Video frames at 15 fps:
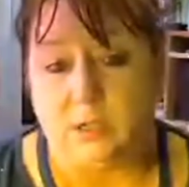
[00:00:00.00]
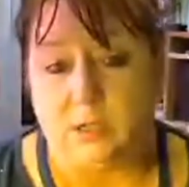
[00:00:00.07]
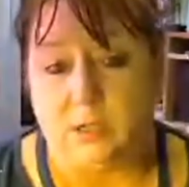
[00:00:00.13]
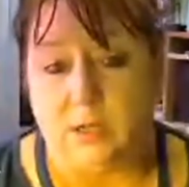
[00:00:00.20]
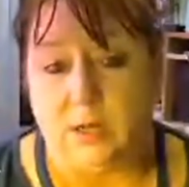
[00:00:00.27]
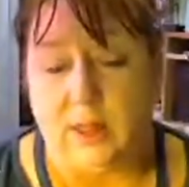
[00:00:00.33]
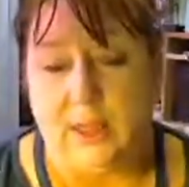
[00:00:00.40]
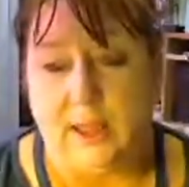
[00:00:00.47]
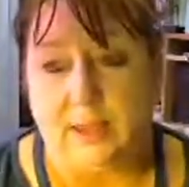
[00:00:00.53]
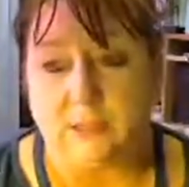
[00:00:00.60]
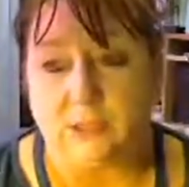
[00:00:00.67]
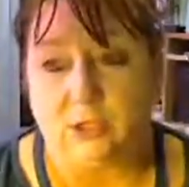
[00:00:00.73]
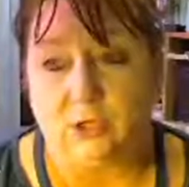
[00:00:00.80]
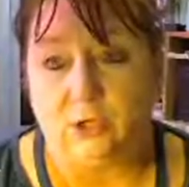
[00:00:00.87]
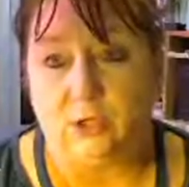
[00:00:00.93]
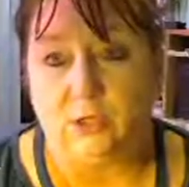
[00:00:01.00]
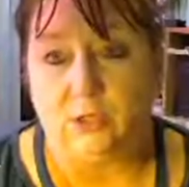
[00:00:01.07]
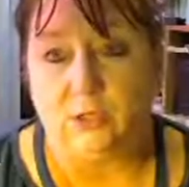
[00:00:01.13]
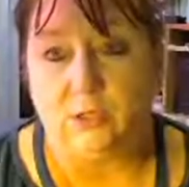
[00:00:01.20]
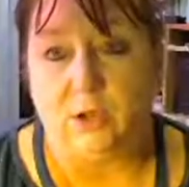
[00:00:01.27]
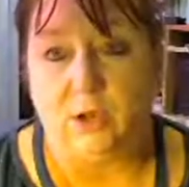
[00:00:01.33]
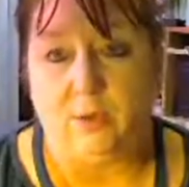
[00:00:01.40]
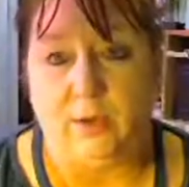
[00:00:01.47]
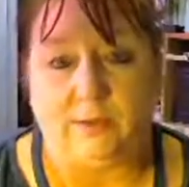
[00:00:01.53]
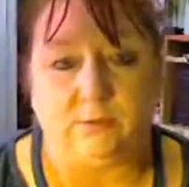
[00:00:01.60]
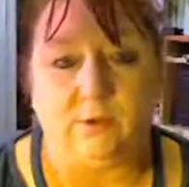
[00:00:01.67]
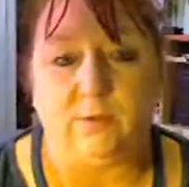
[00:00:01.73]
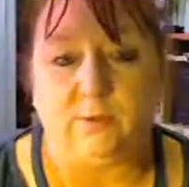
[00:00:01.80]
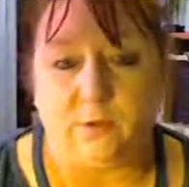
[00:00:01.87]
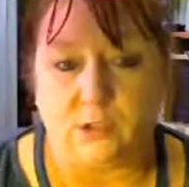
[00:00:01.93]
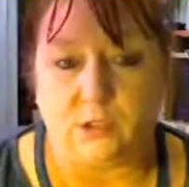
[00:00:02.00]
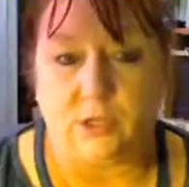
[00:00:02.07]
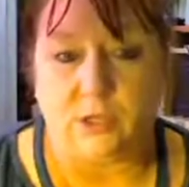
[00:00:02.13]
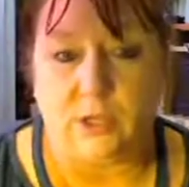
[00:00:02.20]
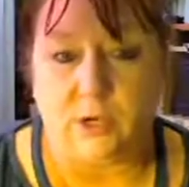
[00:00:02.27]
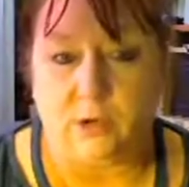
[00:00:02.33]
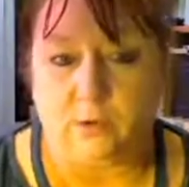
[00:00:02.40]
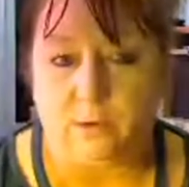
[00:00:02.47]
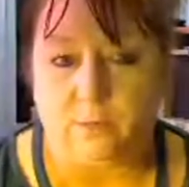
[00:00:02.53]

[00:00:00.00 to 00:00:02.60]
class good, after the first of the year.